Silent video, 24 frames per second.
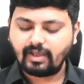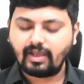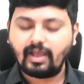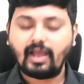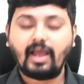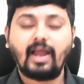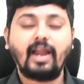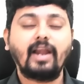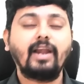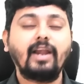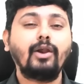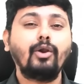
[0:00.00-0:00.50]

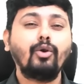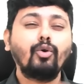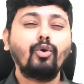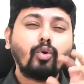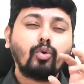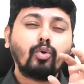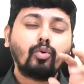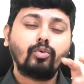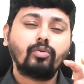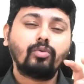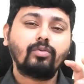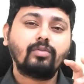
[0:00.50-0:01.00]
and
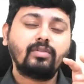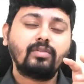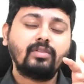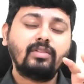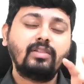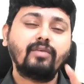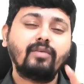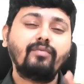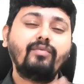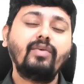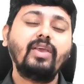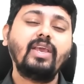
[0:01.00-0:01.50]
know
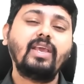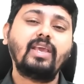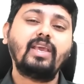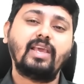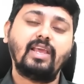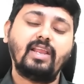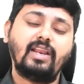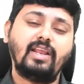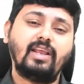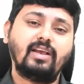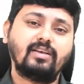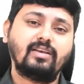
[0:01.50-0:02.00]
the weak
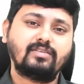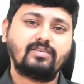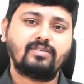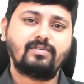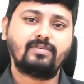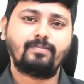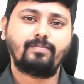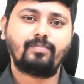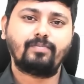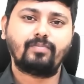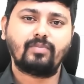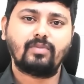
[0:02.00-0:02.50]
areas.
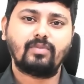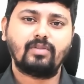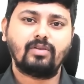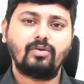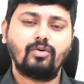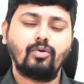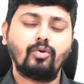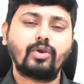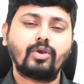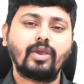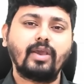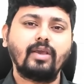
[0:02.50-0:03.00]

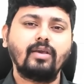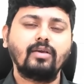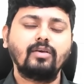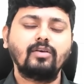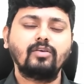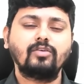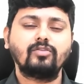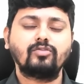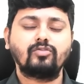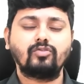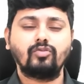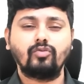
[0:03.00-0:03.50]
Okay,
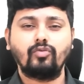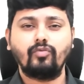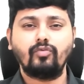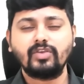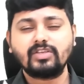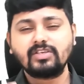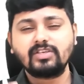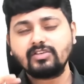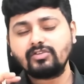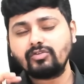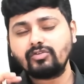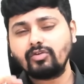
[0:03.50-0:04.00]
so
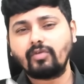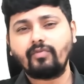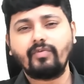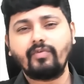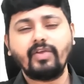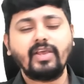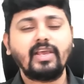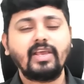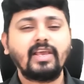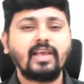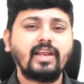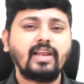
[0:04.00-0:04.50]
which is your
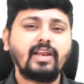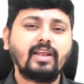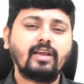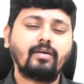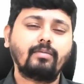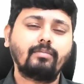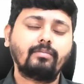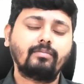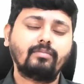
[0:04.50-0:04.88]
weak area?